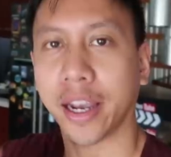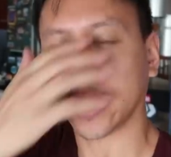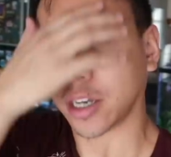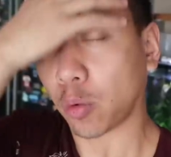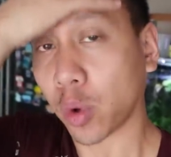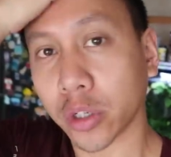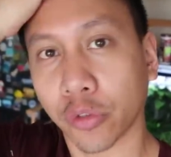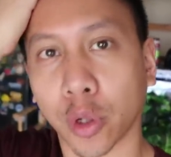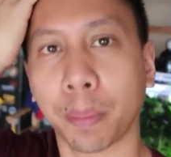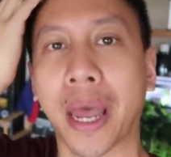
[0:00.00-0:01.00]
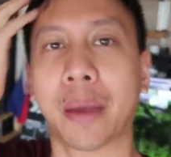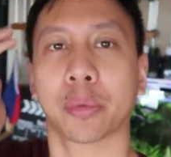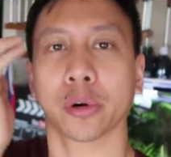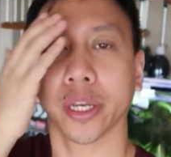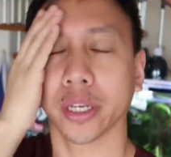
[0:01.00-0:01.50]
had a wonderful
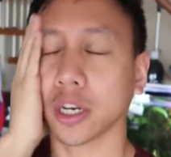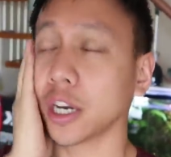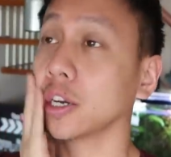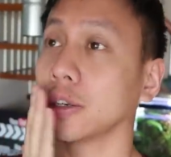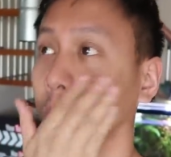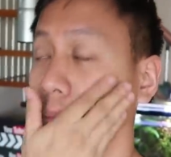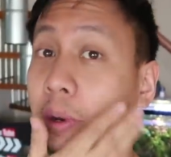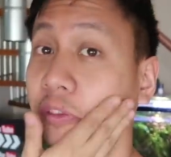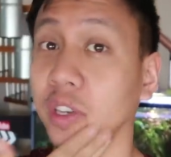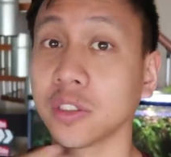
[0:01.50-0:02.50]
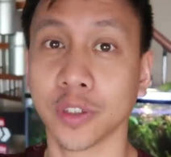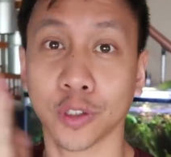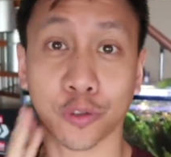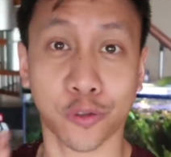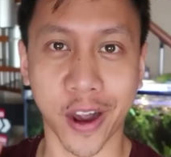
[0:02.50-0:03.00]
pampering. Oh, my face
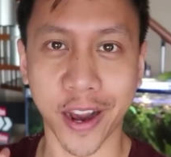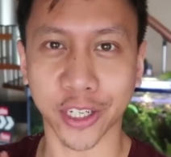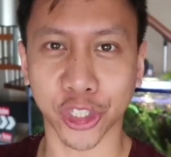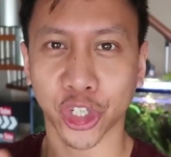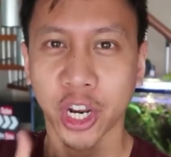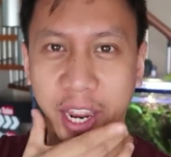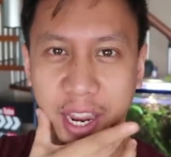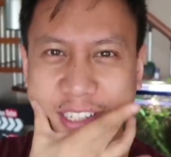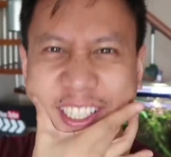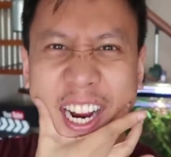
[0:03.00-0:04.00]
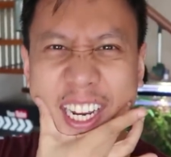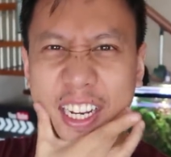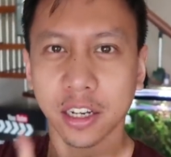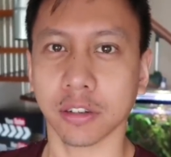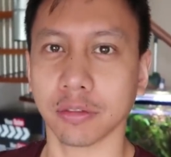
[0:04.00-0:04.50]
feels fresh and
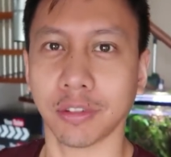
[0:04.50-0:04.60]
tightened.